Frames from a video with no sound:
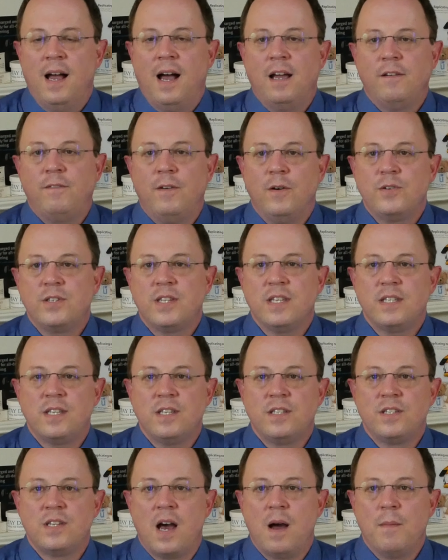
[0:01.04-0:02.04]
Hi folks,
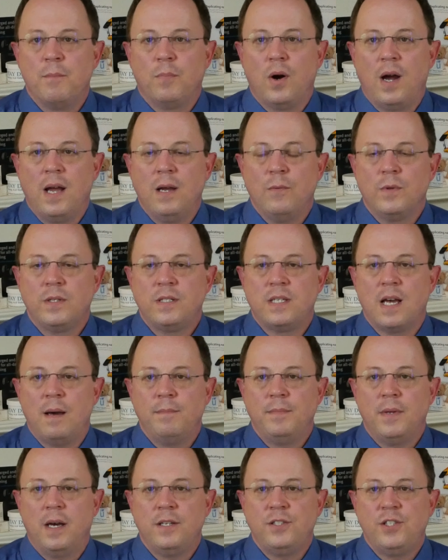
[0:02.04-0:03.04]
this is Tom Bryant with
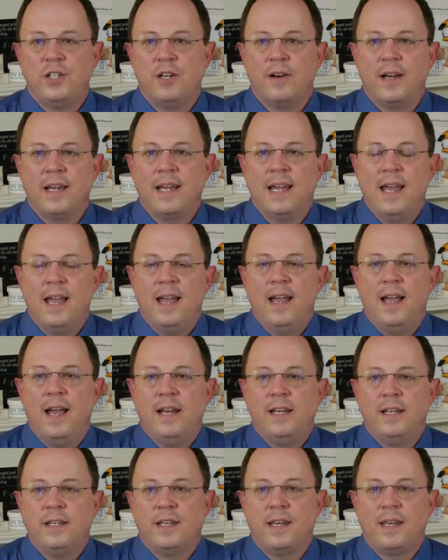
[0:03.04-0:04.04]
Top Notch Hearing,
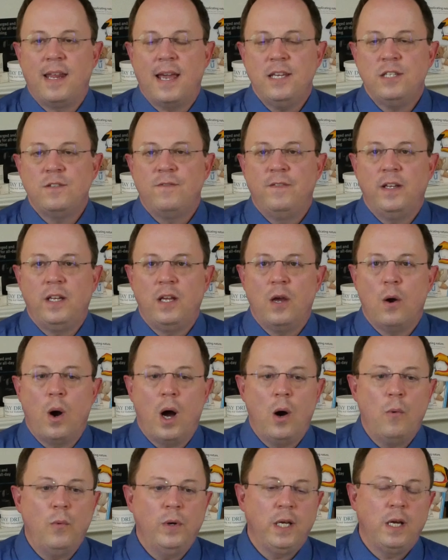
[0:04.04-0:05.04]
and in today's video,
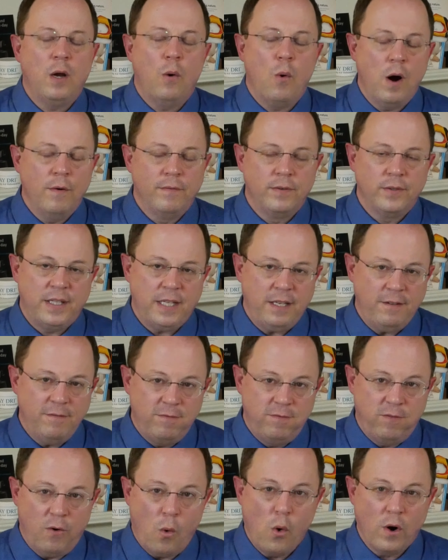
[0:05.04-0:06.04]
I want to go over the
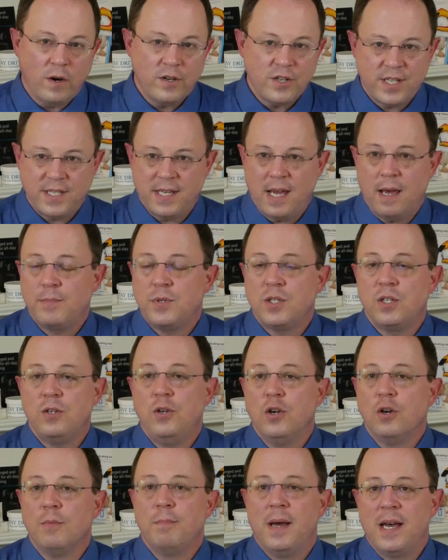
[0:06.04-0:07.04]
four steps
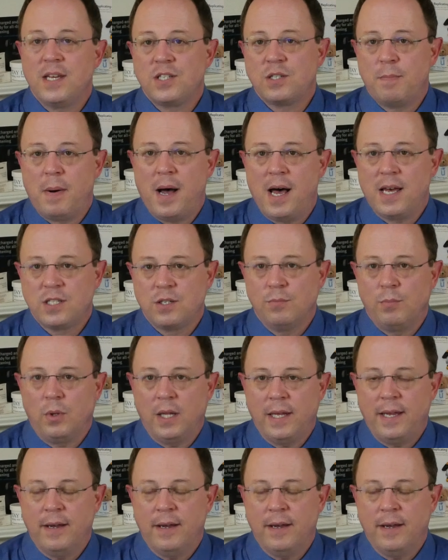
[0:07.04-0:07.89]
to your best possible